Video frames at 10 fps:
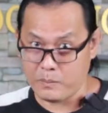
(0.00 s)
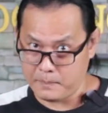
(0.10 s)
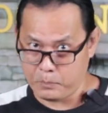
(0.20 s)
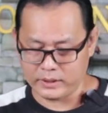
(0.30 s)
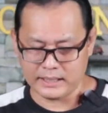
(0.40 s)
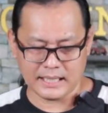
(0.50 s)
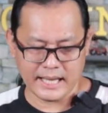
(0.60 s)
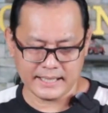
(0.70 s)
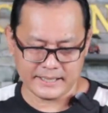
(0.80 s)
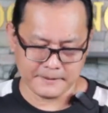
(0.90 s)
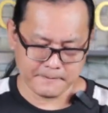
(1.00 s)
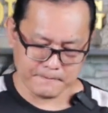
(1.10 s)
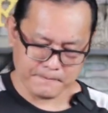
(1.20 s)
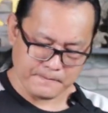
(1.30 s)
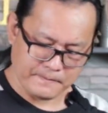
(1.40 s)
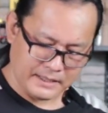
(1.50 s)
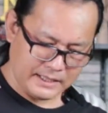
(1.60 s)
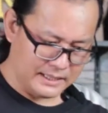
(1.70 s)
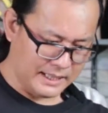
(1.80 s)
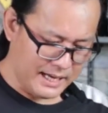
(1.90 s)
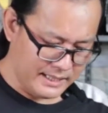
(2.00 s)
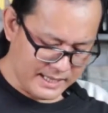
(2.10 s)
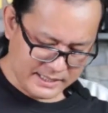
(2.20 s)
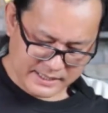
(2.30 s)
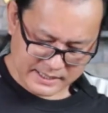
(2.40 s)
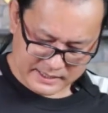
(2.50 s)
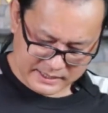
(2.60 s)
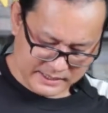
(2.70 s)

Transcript: We put it later, like this.